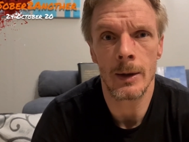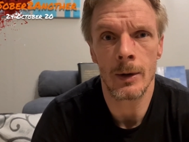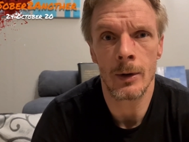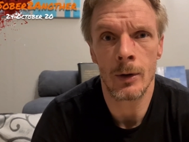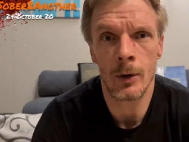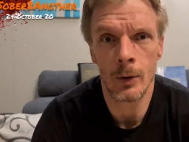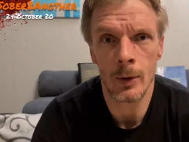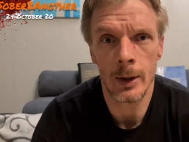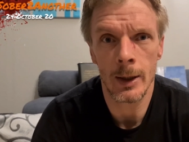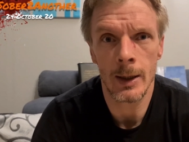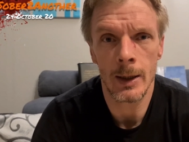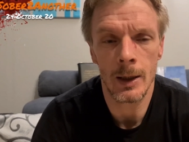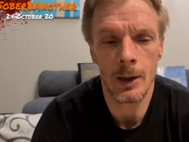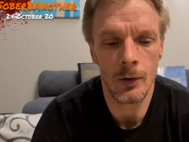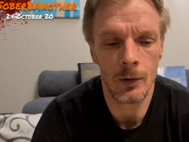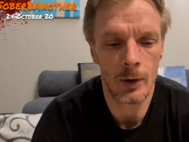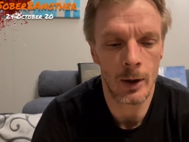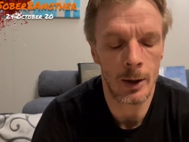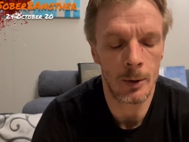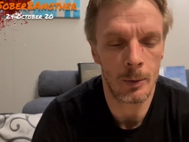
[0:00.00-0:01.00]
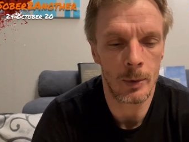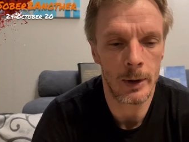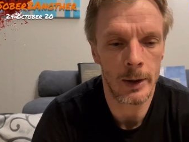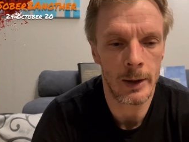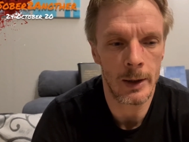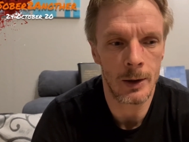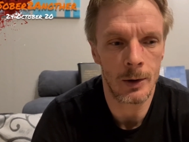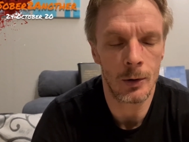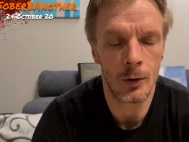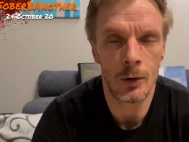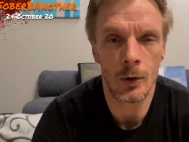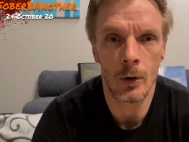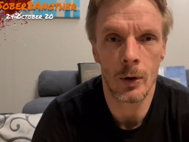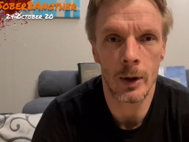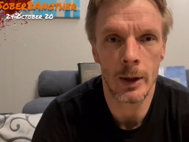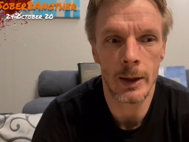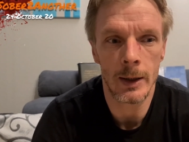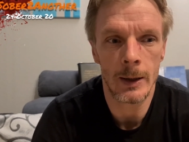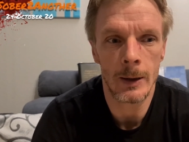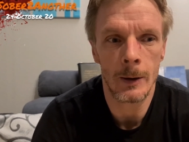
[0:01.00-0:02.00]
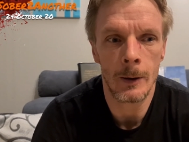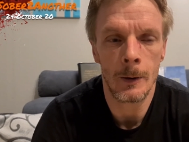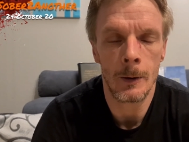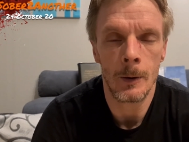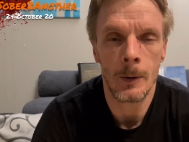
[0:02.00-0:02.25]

doing these. I really enjoy